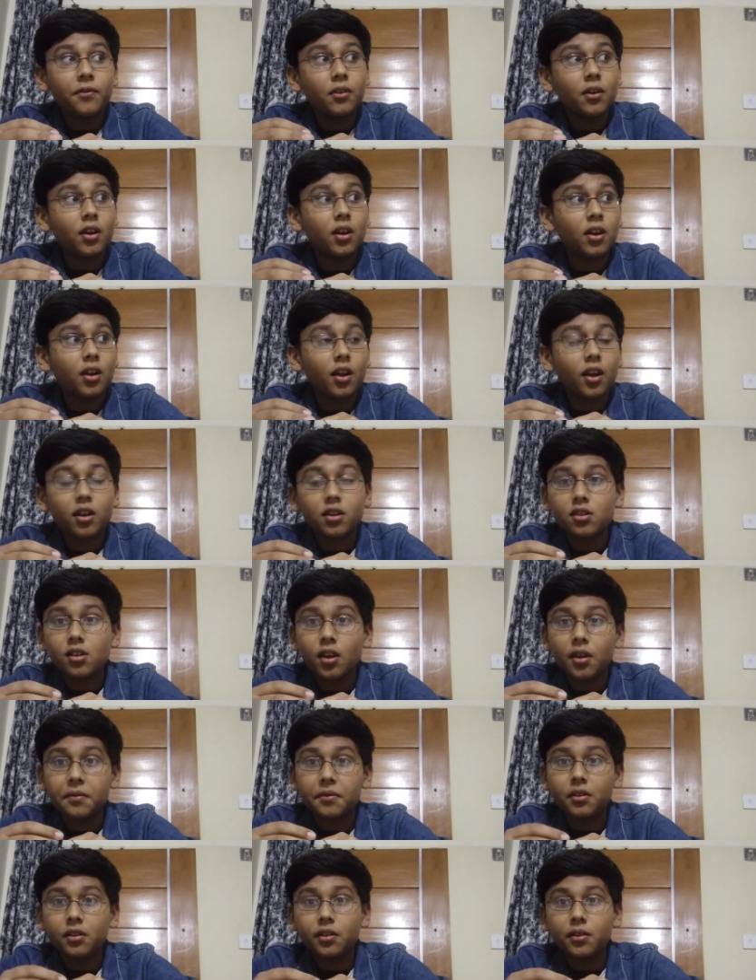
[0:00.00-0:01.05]
And
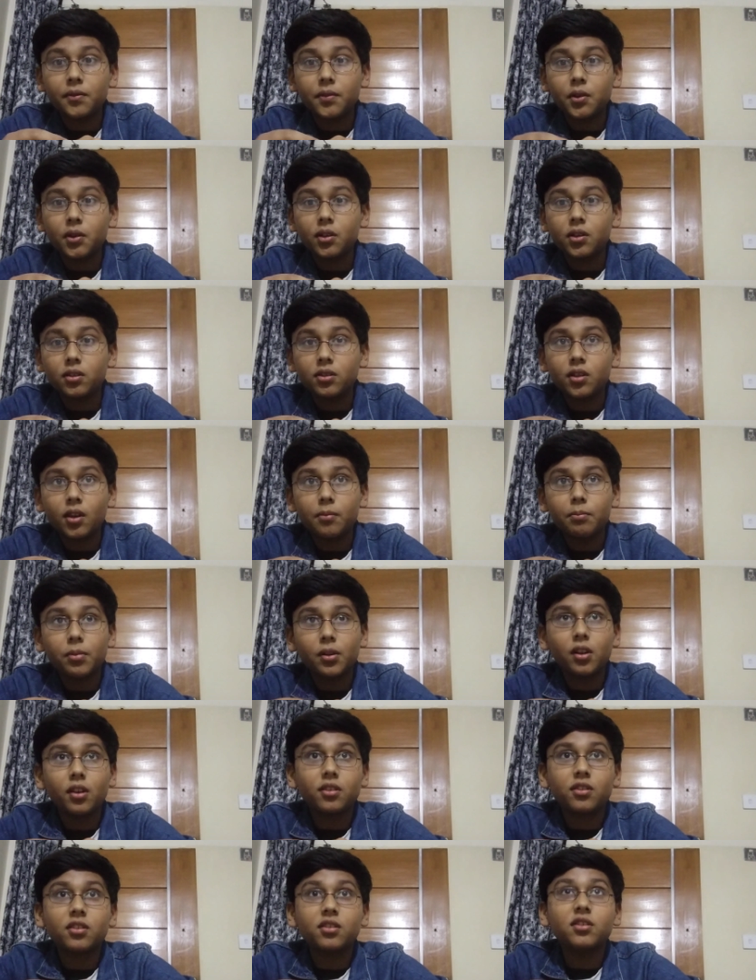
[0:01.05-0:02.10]
I will give you an
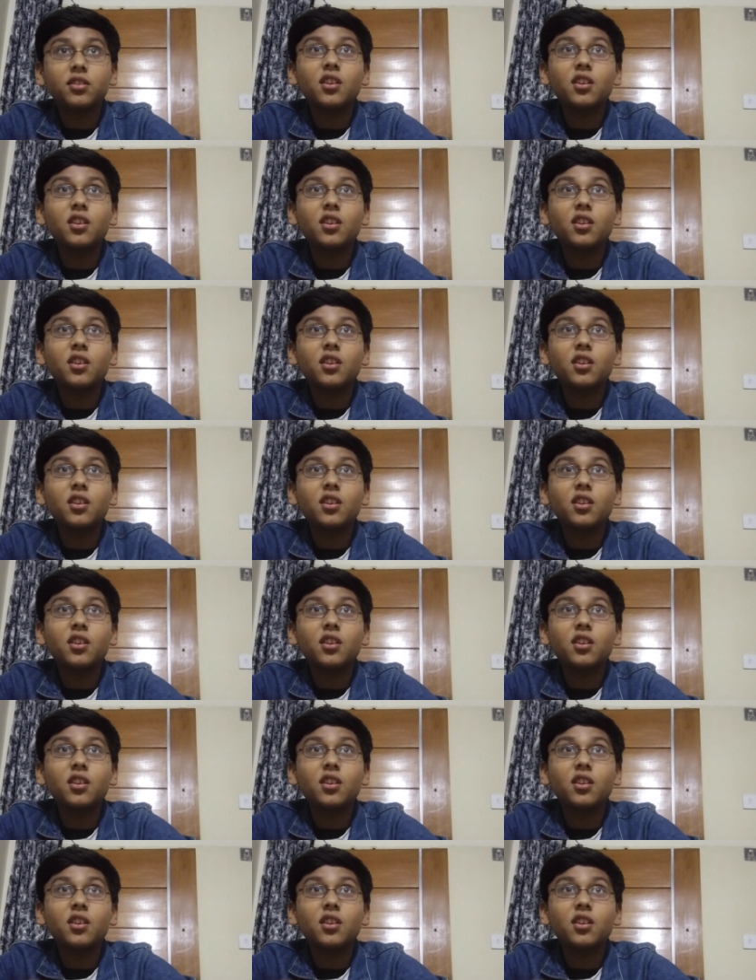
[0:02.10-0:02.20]
example as a